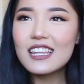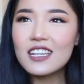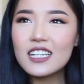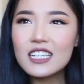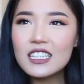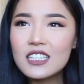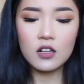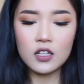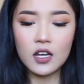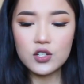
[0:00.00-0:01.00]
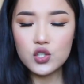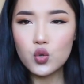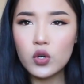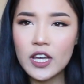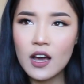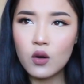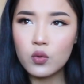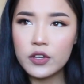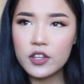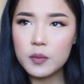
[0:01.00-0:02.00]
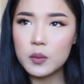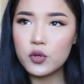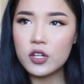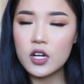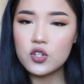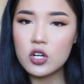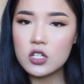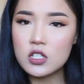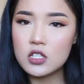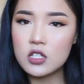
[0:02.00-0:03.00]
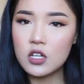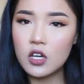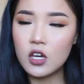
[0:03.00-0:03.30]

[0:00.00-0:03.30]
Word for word: Like, yeah, I just talk it out with people that I trust